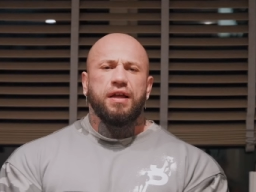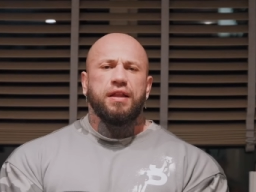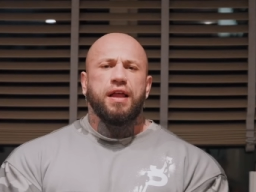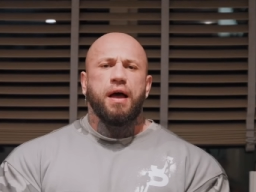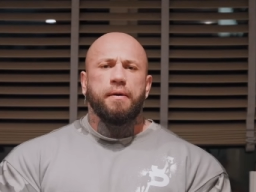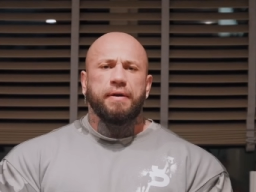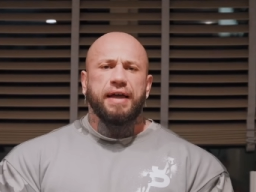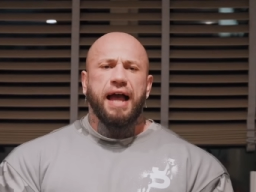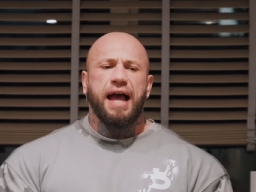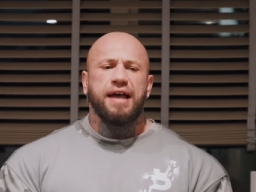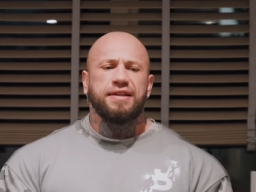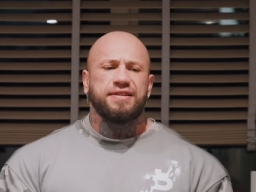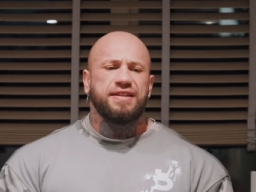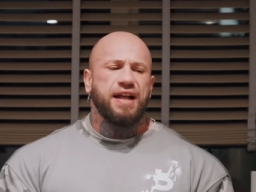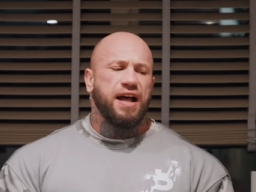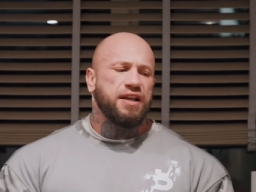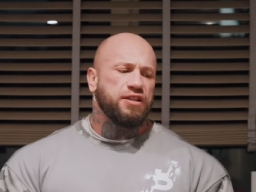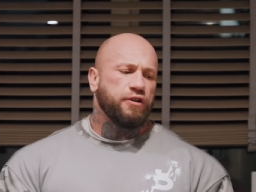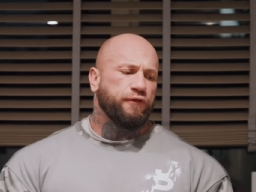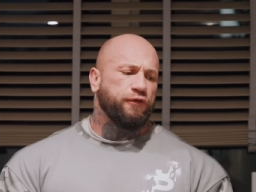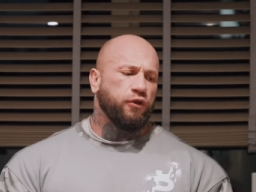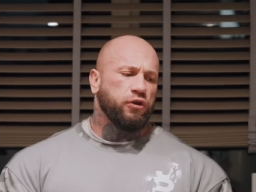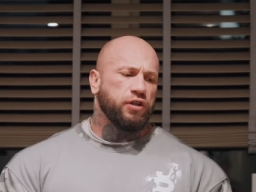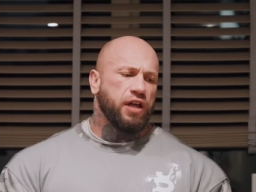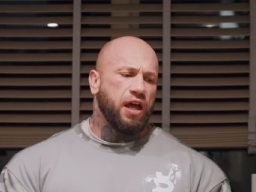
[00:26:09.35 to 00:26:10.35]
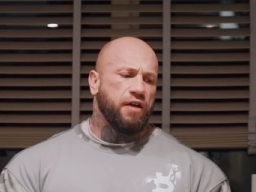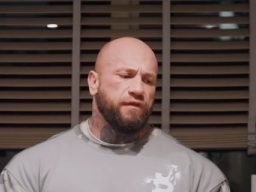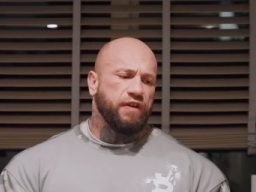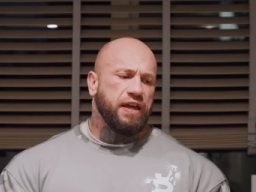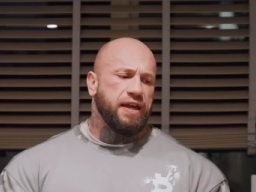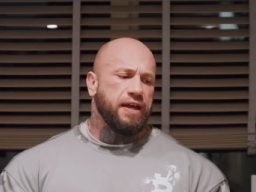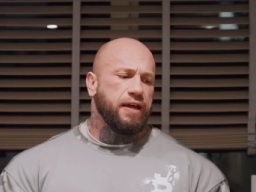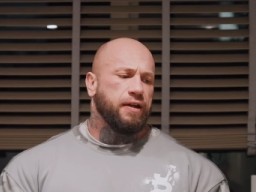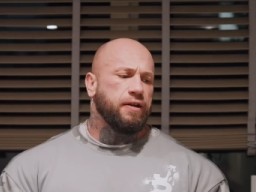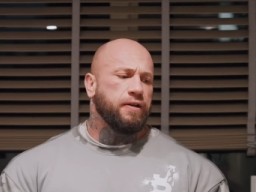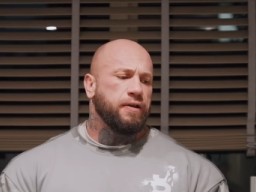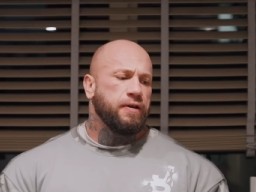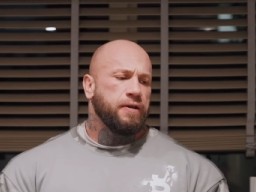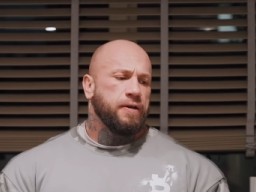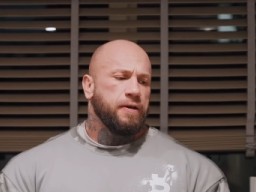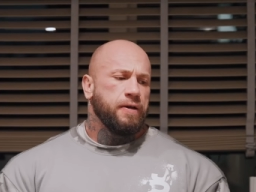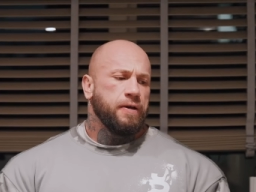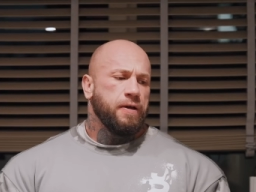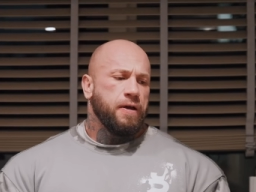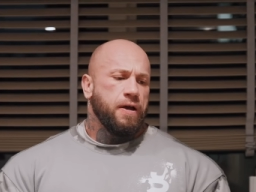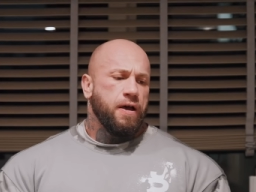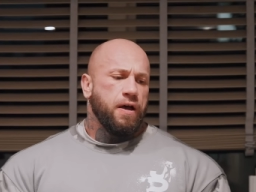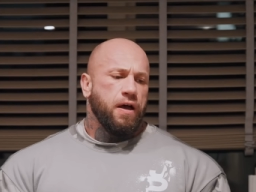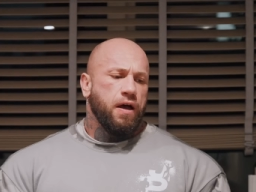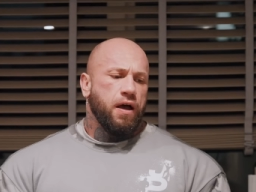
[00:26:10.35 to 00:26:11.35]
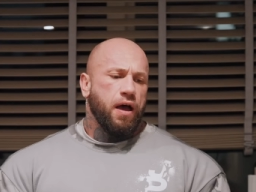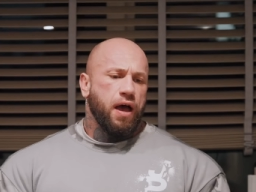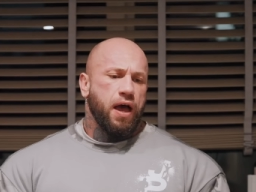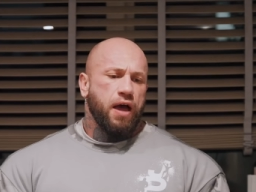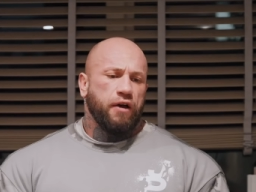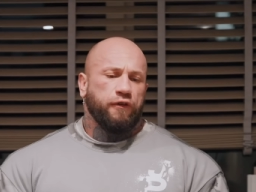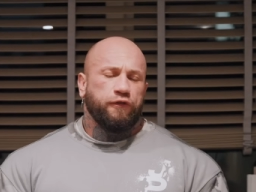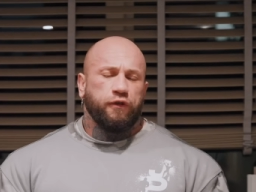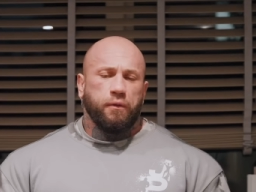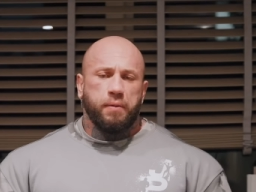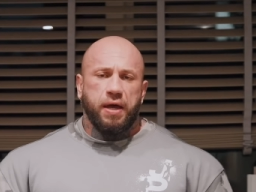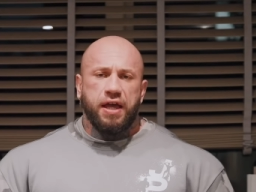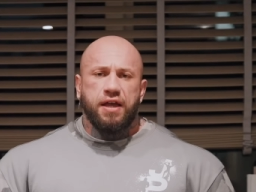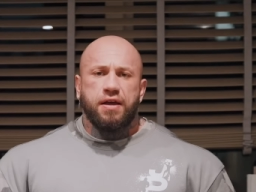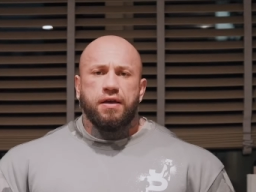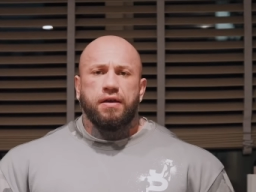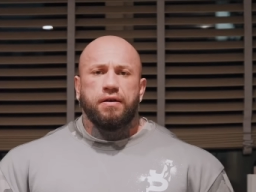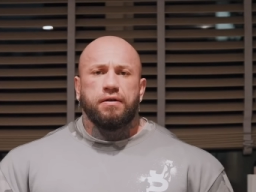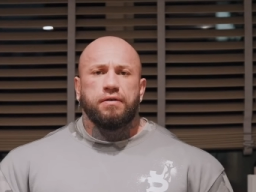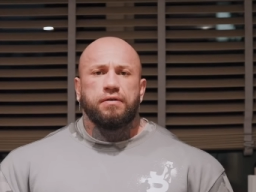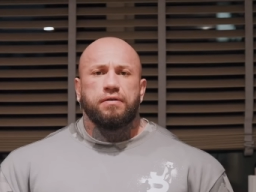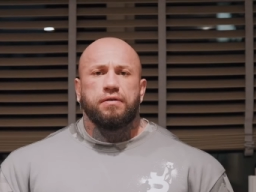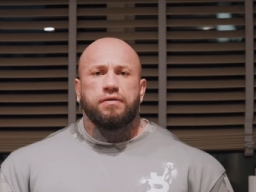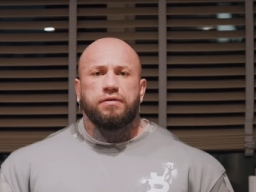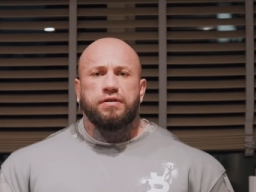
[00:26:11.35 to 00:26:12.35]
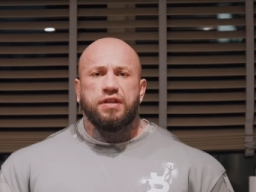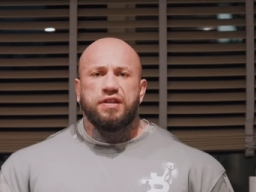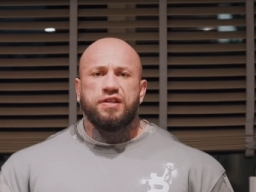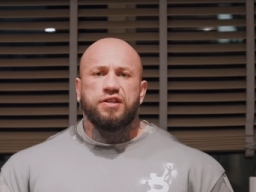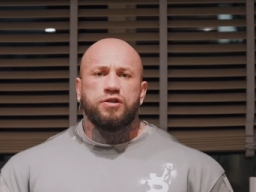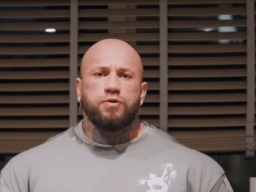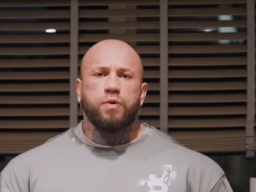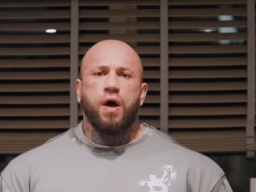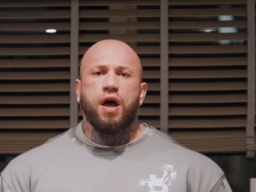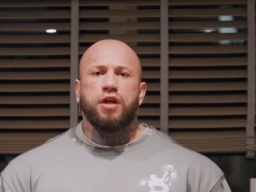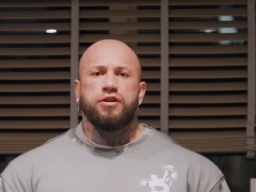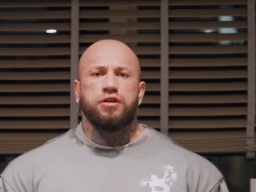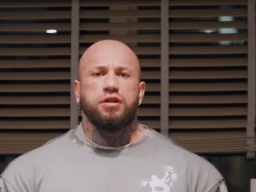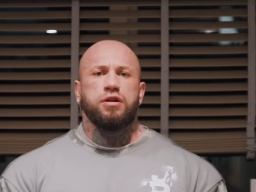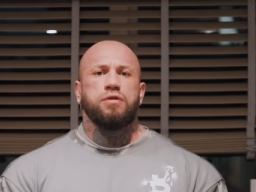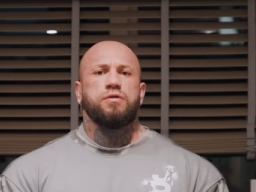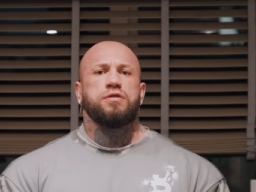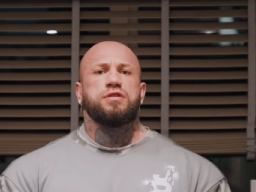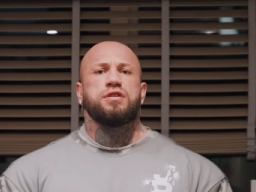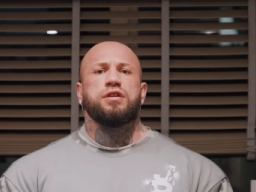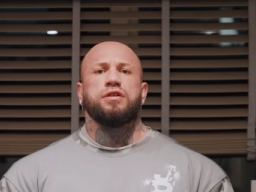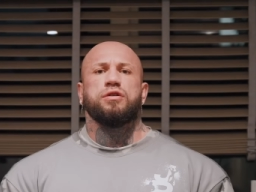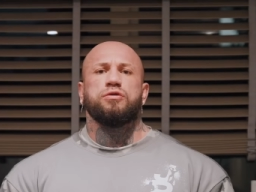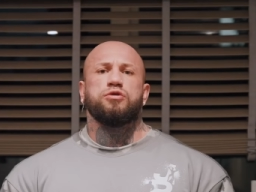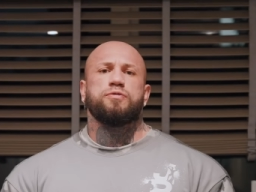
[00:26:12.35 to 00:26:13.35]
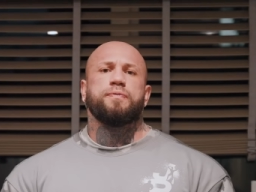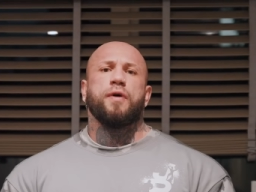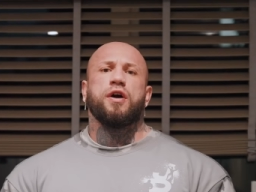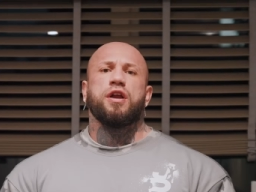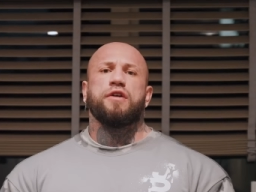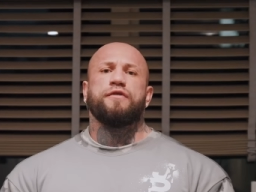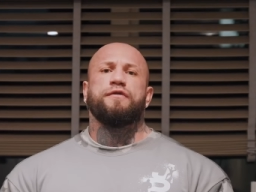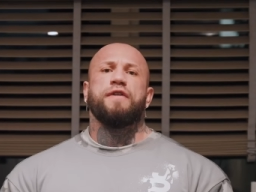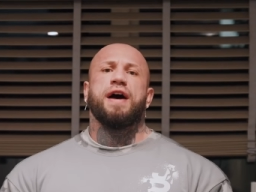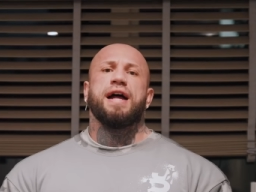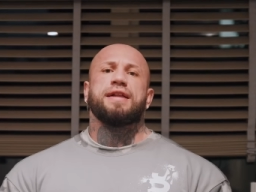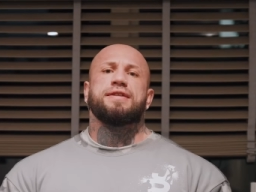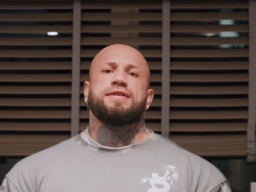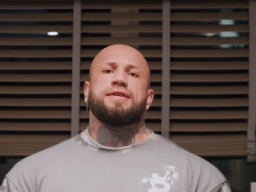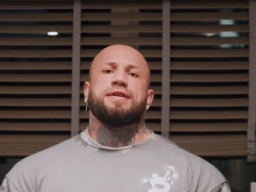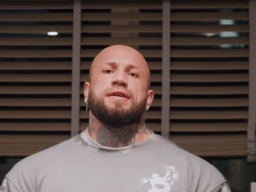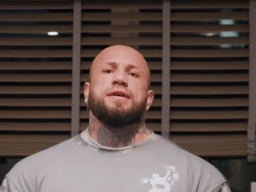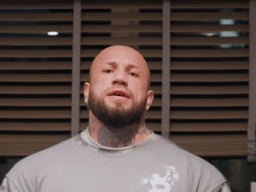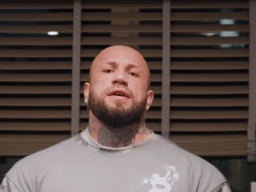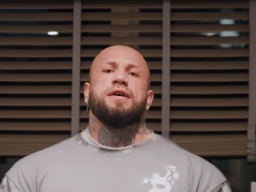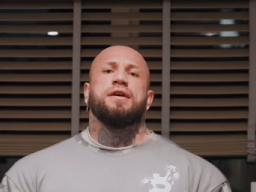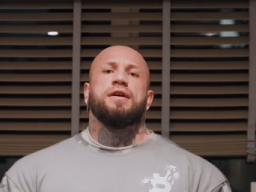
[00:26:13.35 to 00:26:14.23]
Now guys, that is a full day of eating for me. This is what I do to lose body fat.